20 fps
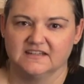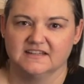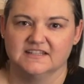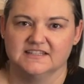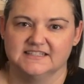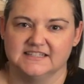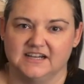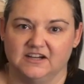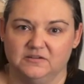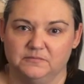
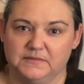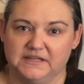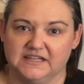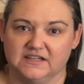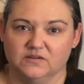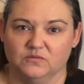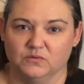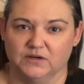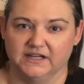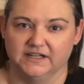to help make
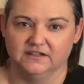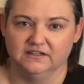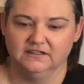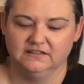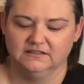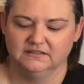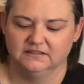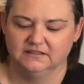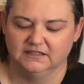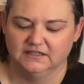it wider,
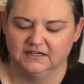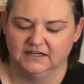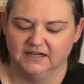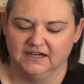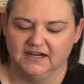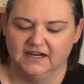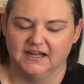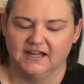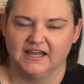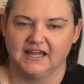
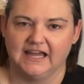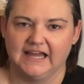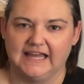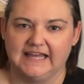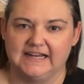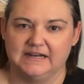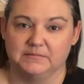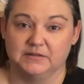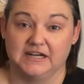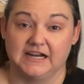and
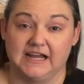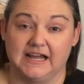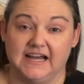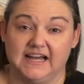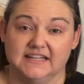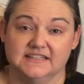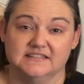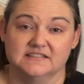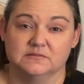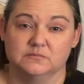I'm going to
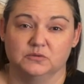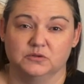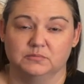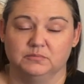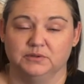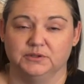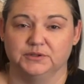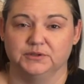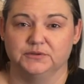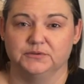add some more
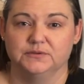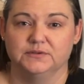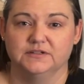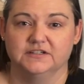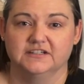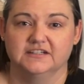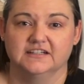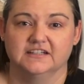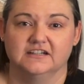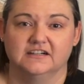blue
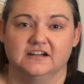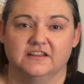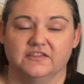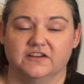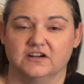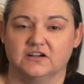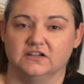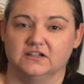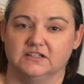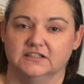on the
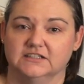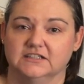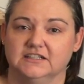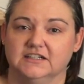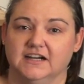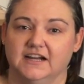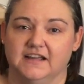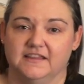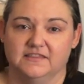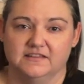collar
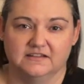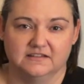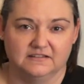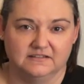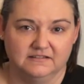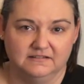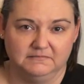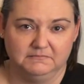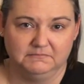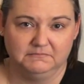and the
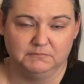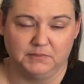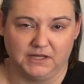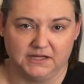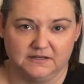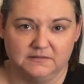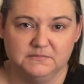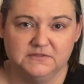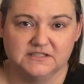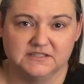
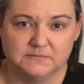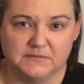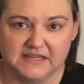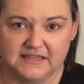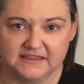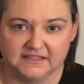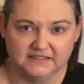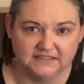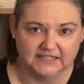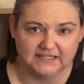bottom to make
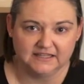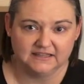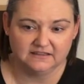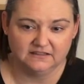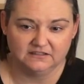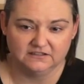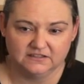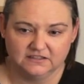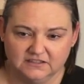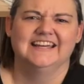the length
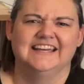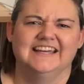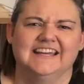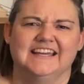longer.